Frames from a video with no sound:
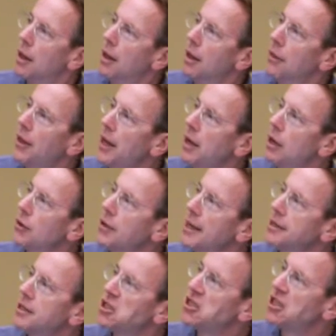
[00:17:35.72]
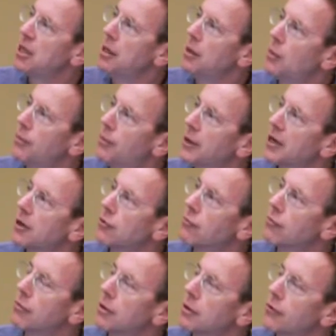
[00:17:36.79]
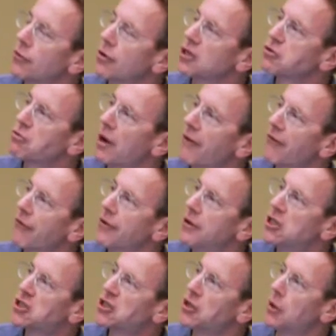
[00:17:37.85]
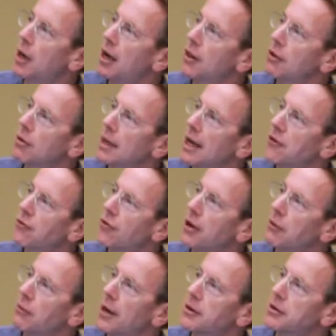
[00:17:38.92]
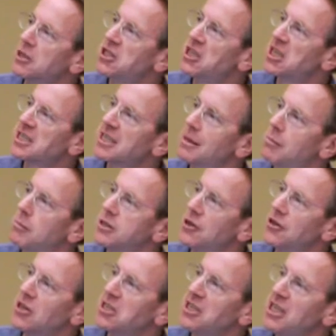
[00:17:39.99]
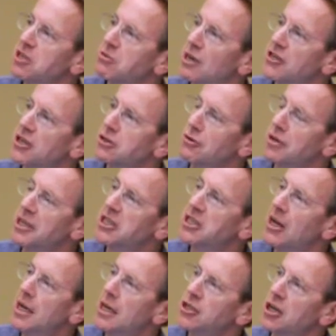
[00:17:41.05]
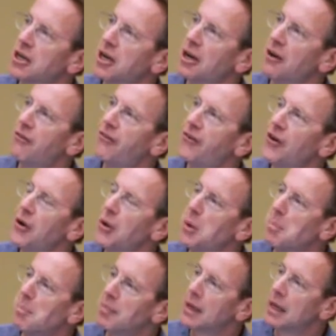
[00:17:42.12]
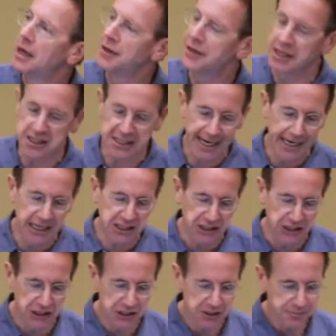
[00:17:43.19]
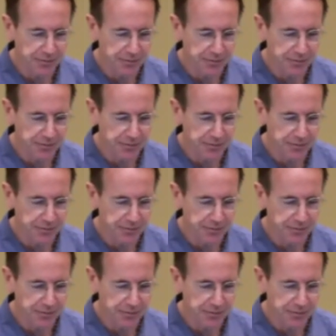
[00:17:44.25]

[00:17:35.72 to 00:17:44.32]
Then looking to see if we can cross-reference to other electronic record systems and disease registries to confirm these cases,